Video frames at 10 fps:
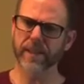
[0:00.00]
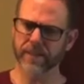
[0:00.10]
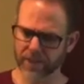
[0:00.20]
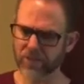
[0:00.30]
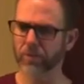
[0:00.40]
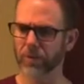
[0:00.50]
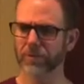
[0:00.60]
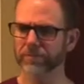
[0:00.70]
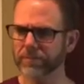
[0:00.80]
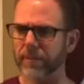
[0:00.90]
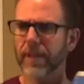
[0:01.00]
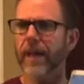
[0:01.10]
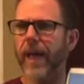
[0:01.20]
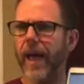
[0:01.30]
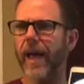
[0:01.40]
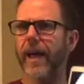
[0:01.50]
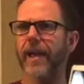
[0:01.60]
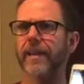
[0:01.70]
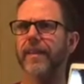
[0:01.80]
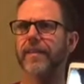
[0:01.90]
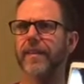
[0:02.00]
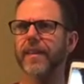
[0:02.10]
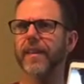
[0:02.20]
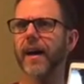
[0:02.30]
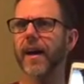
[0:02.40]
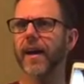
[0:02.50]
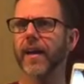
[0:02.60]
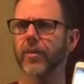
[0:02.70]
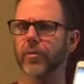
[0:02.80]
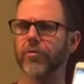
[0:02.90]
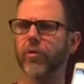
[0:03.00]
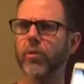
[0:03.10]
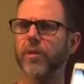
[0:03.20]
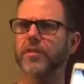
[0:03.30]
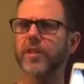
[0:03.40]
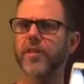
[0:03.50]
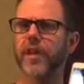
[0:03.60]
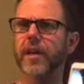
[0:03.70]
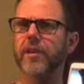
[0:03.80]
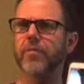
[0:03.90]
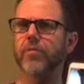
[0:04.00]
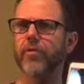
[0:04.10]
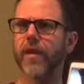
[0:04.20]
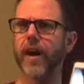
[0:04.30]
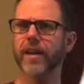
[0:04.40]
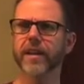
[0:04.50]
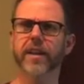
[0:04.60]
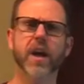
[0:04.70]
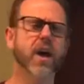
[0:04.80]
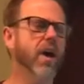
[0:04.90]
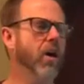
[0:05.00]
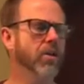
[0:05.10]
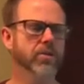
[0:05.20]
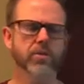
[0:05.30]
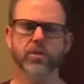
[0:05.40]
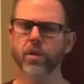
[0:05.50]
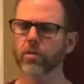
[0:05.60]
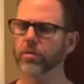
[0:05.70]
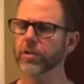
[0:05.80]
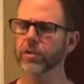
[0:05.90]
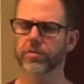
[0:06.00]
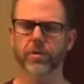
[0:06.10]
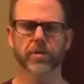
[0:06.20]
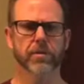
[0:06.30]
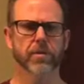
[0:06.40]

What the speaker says: this one, and the performance that they provided are just totally different.